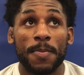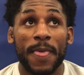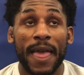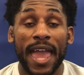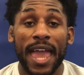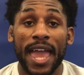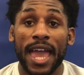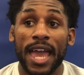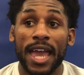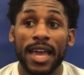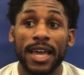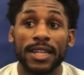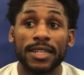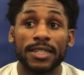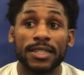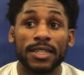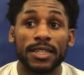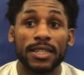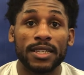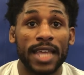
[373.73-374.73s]

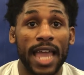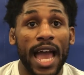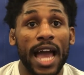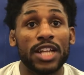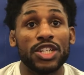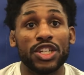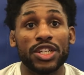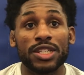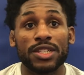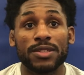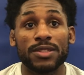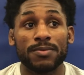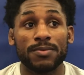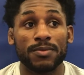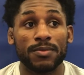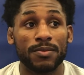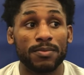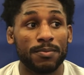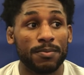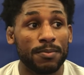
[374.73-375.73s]
And yeah, just
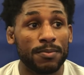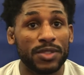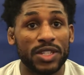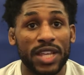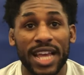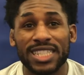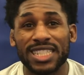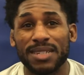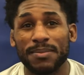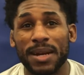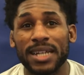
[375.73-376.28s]
testing